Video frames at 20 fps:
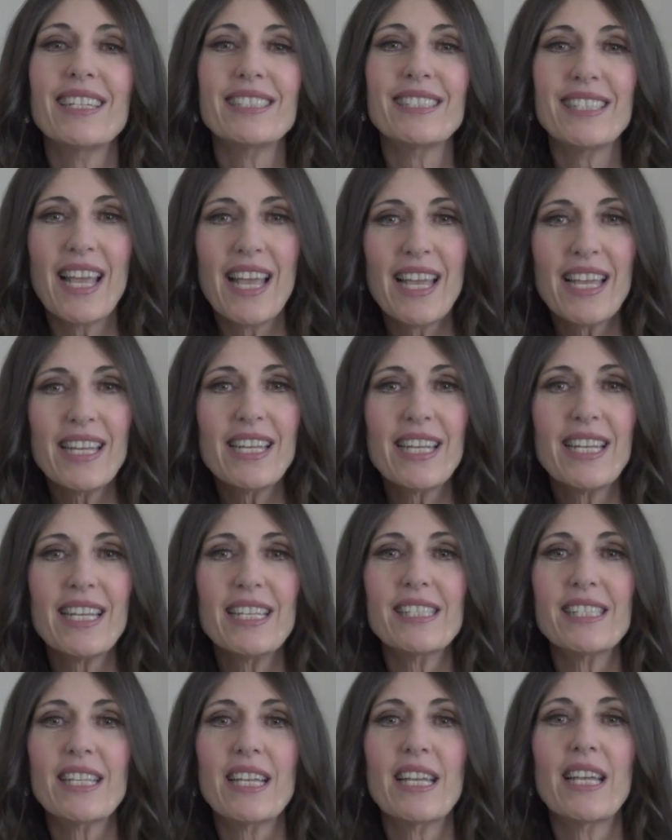Ted
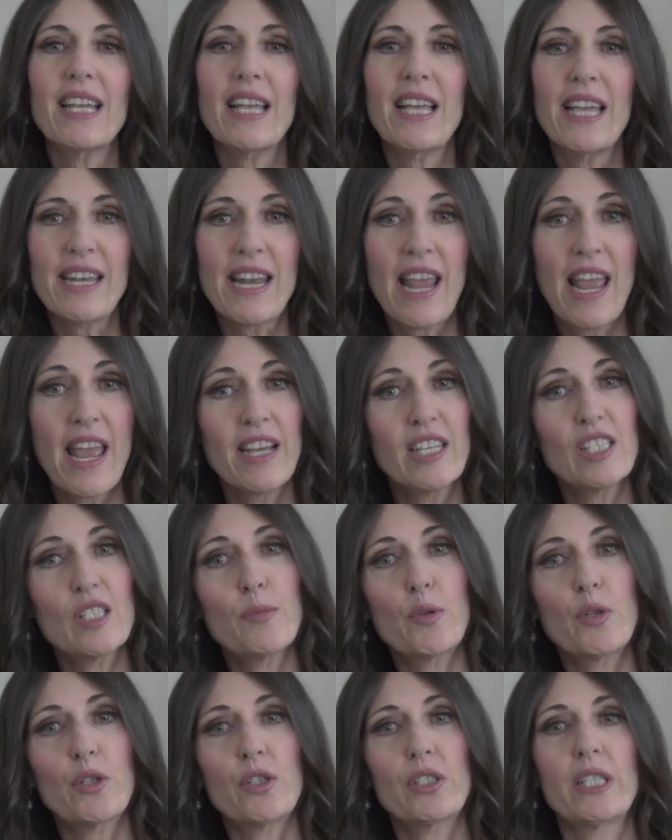is an
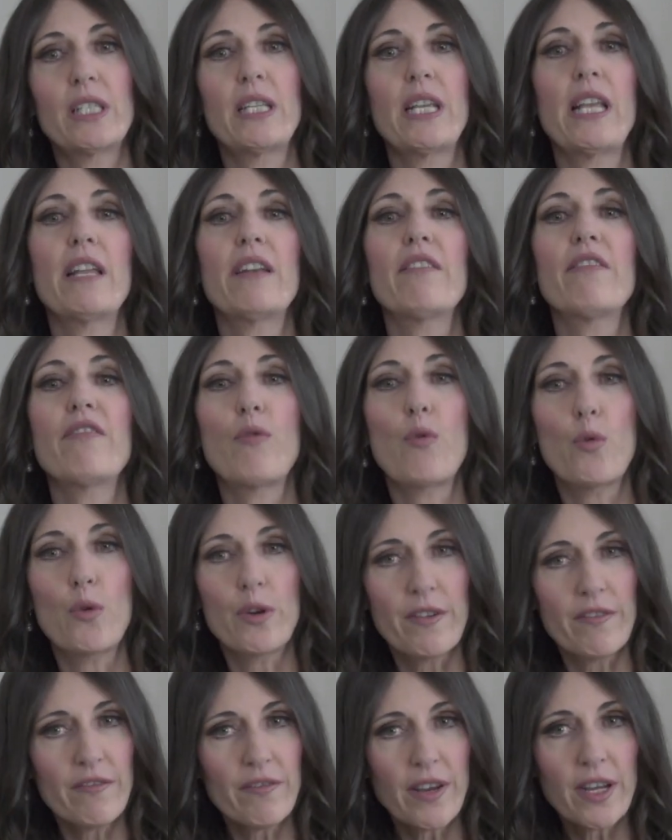expert in
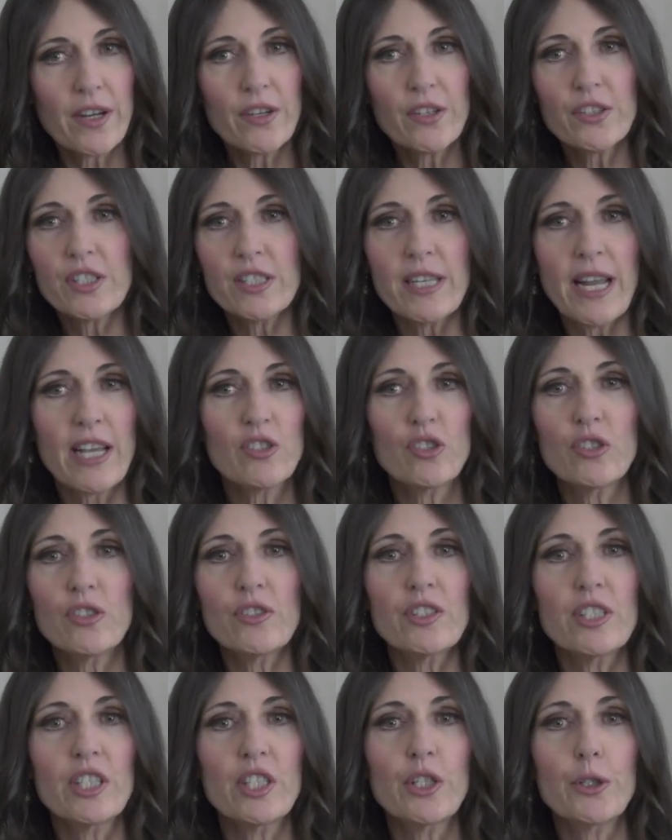foreign affairs, national
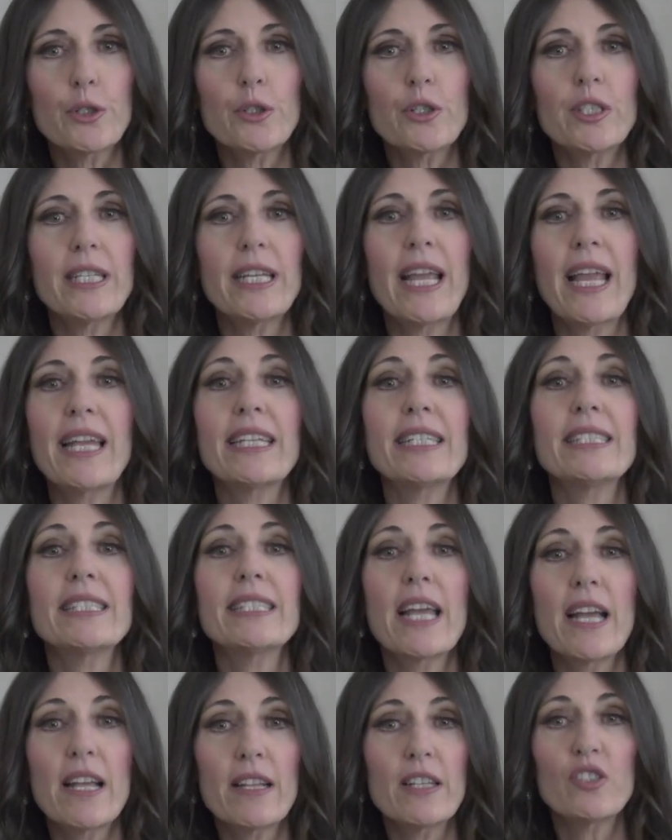security, and
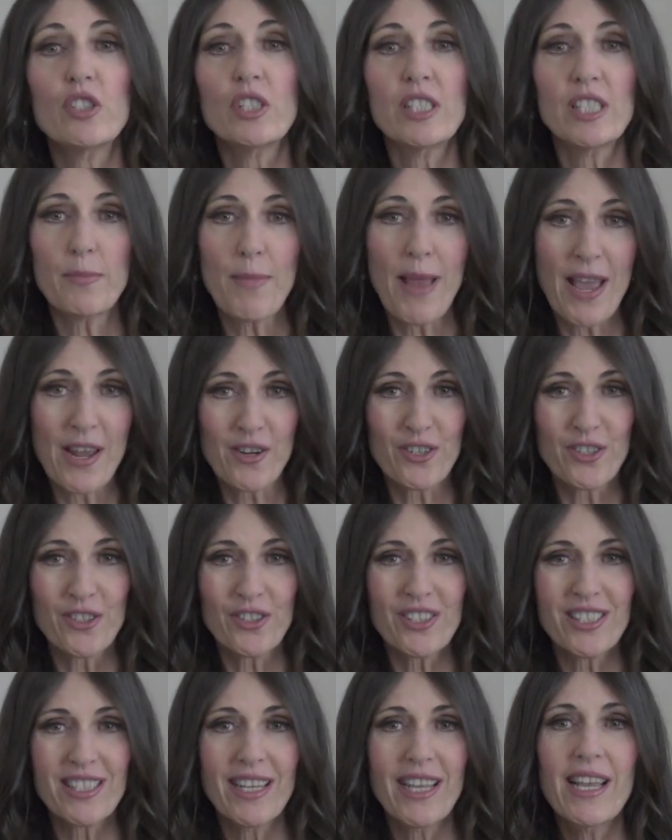intelligence
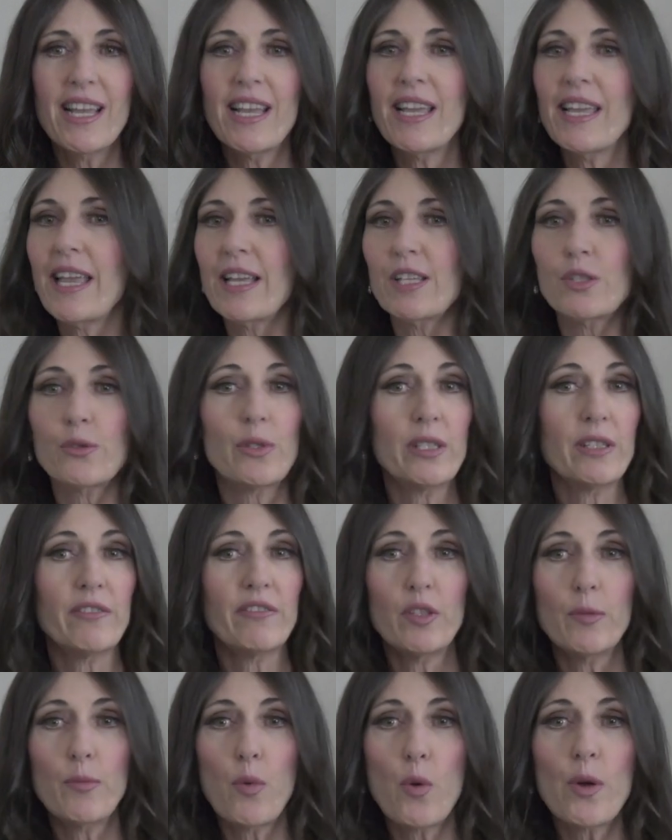matters. He has written
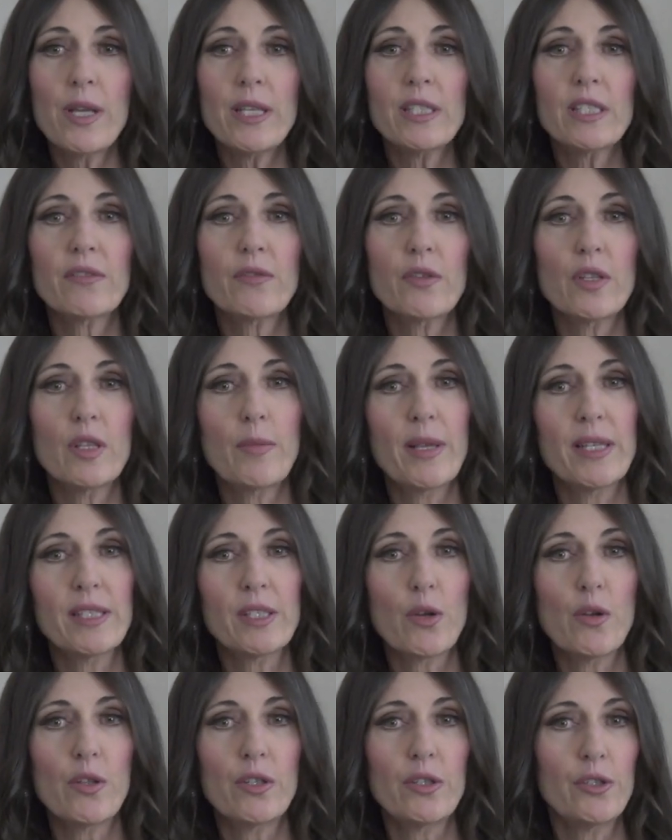viewpoints for the
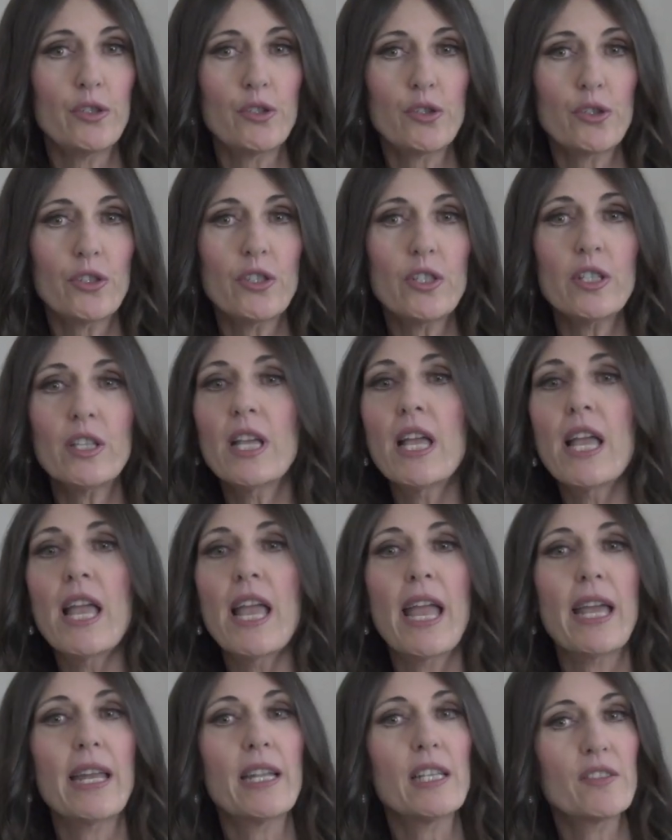Pensacola News Journal
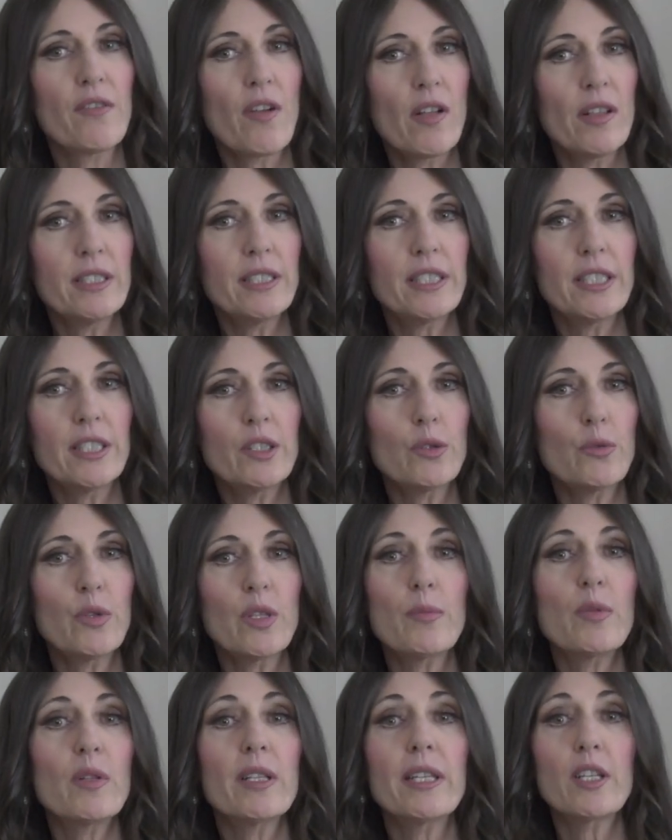and has volunteered
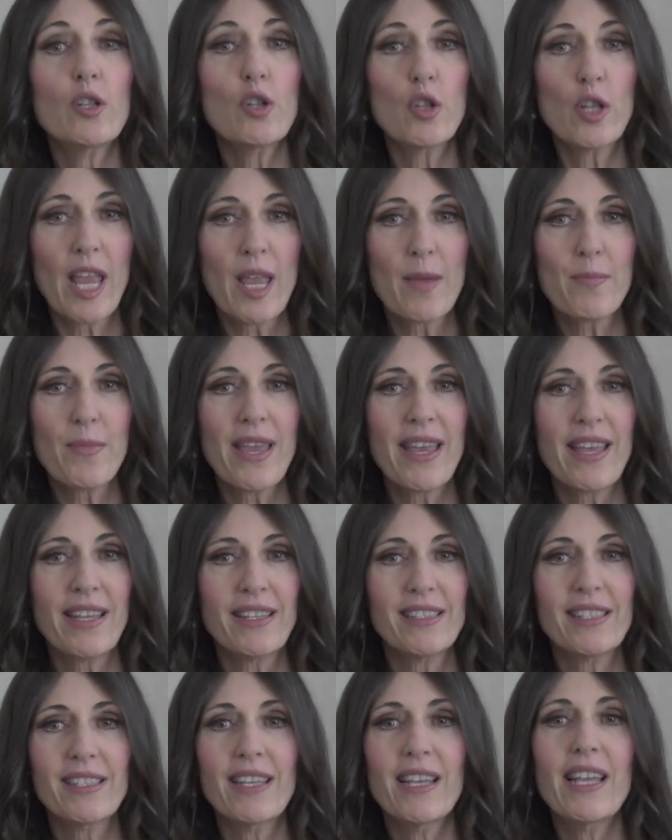with political
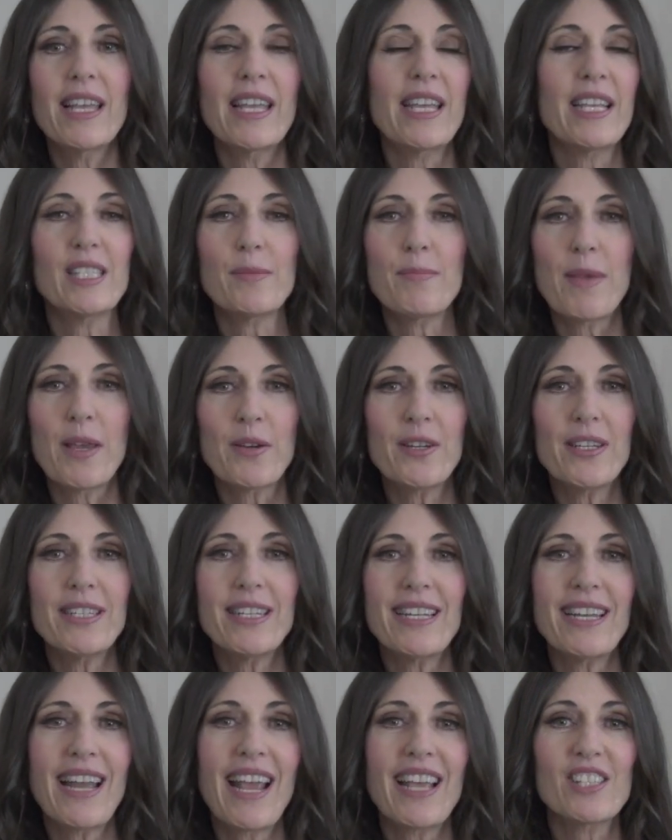campaigns. He is married
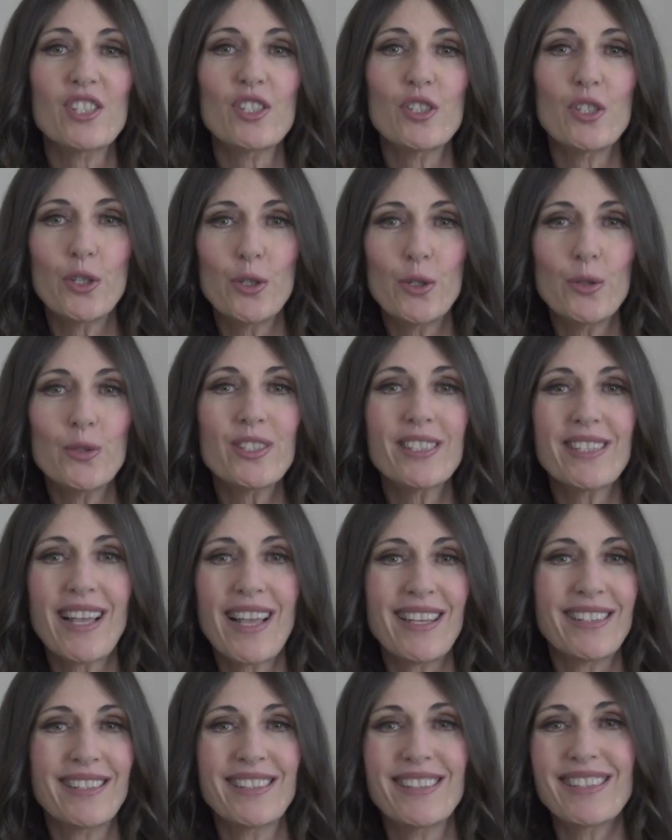and has 2
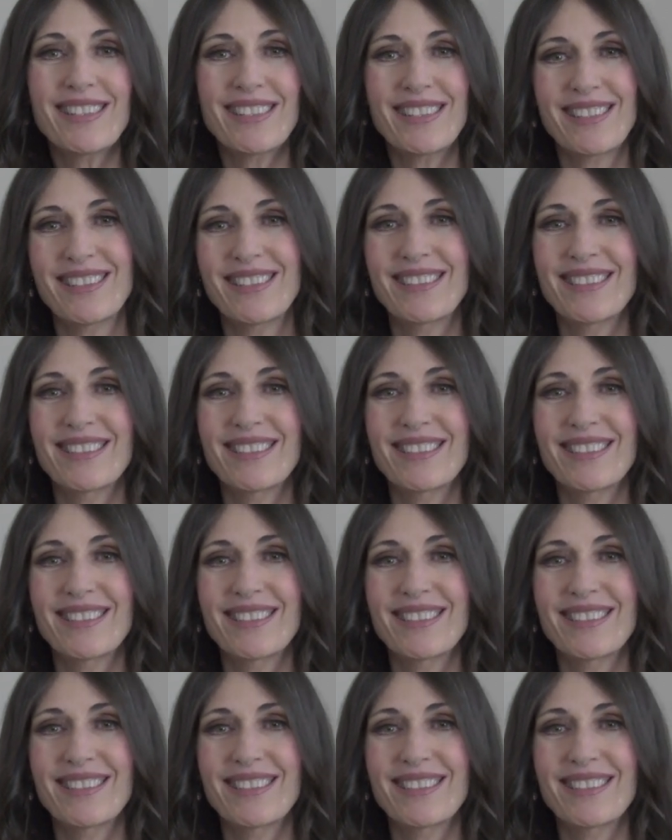sons.